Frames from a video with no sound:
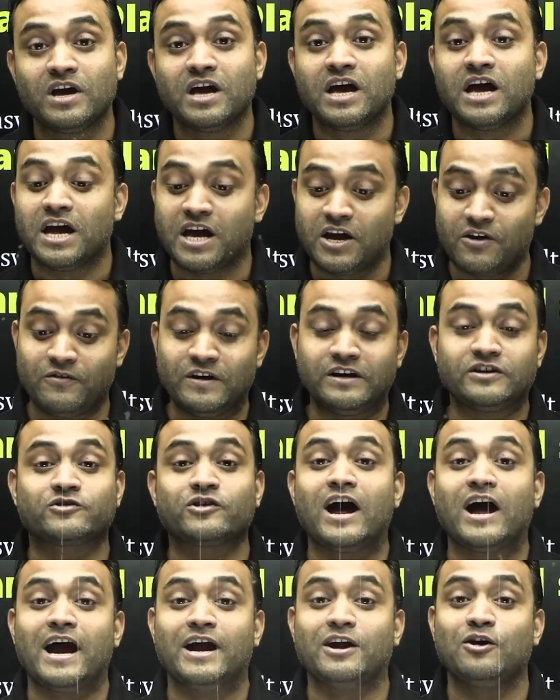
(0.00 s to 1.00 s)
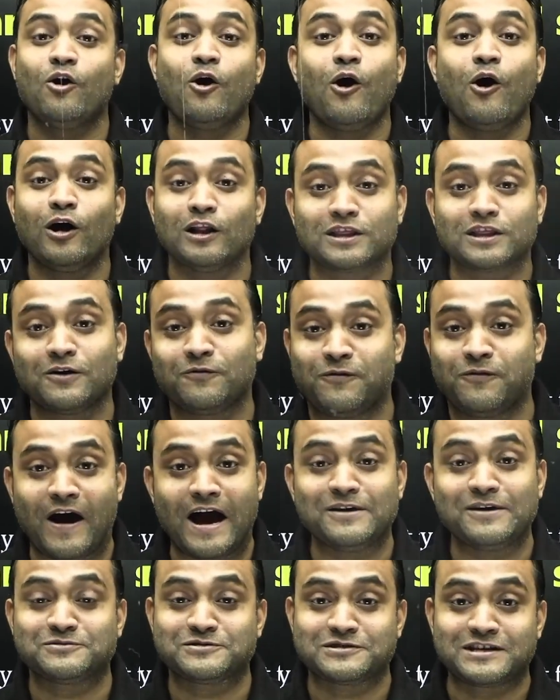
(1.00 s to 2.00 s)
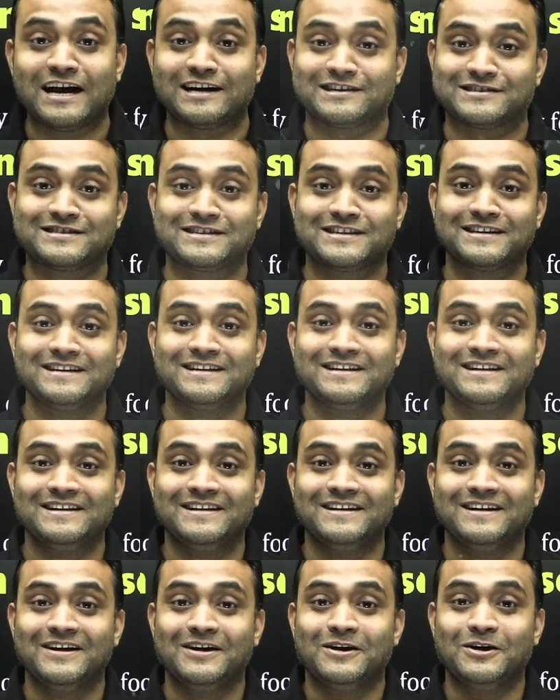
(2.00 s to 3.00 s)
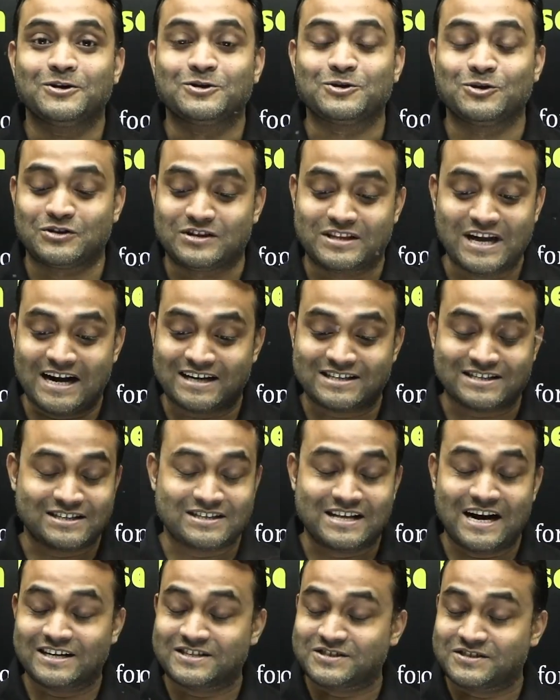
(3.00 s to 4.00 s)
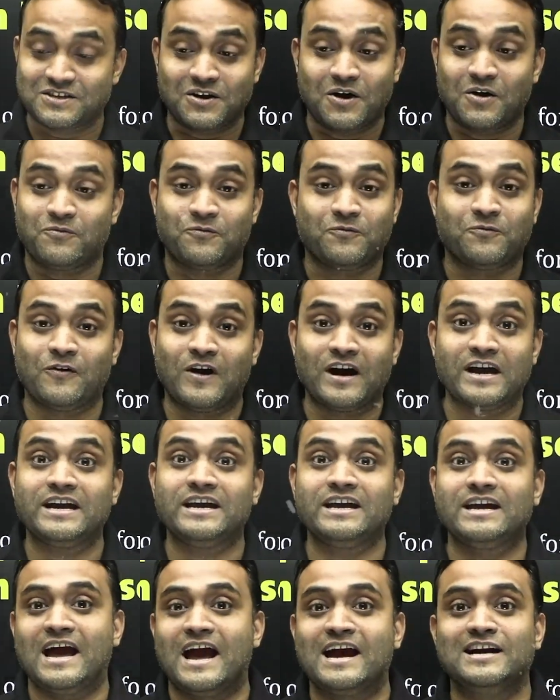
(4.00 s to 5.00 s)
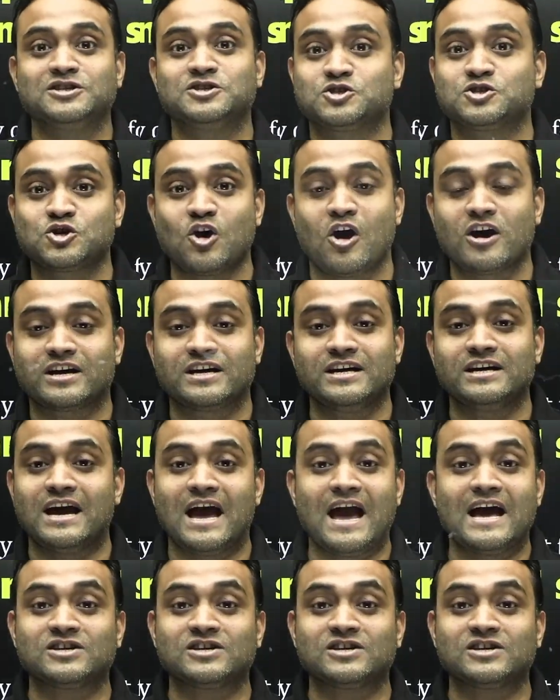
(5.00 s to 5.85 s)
even tried all the five sets. So that's that's funny and shocking as